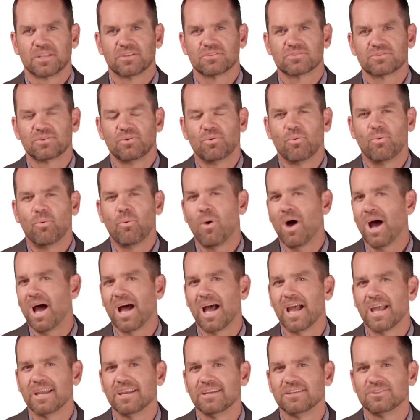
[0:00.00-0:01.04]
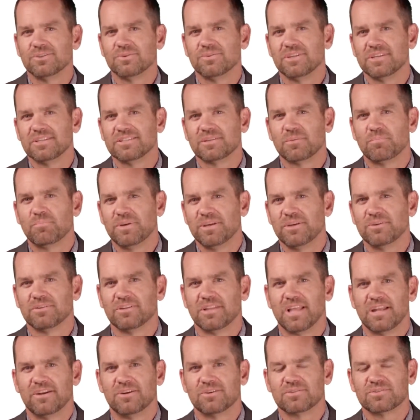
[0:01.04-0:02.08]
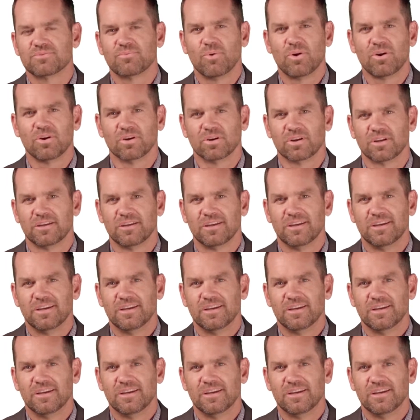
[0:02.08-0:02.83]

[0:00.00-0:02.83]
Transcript: So, why do these appeal letters work?